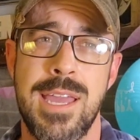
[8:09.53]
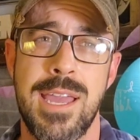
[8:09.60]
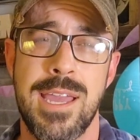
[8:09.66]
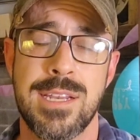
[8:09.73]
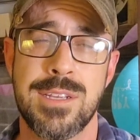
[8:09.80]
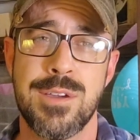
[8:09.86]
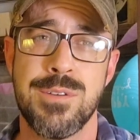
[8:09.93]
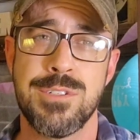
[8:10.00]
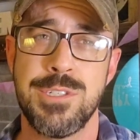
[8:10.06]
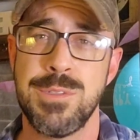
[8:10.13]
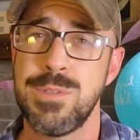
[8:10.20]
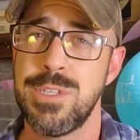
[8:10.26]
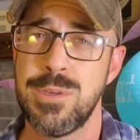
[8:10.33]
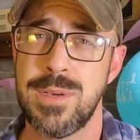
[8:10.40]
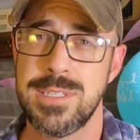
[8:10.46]
and go to
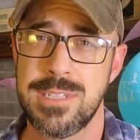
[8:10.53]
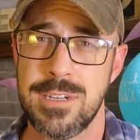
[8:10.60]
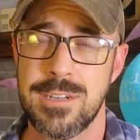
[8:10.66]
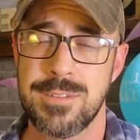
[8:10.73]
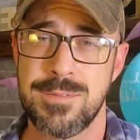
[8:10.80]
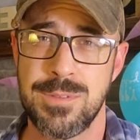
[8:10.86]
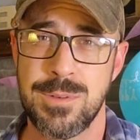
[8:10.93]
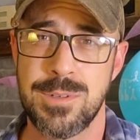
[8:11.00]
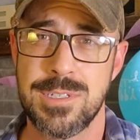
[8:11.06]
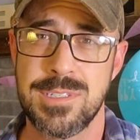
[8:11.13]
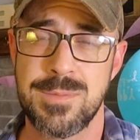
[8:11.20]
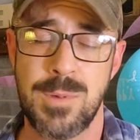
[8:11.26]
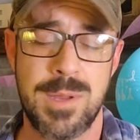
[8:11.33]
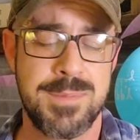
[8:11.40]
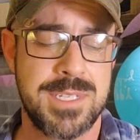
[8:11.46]
US
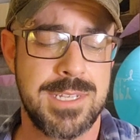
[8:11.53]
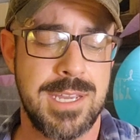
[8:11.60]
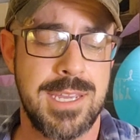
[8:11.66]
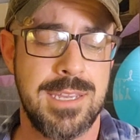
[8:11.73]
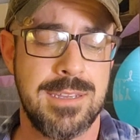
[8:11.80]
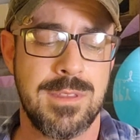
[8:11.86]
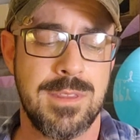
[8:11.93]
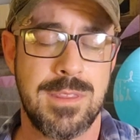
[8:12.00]
Florida's website,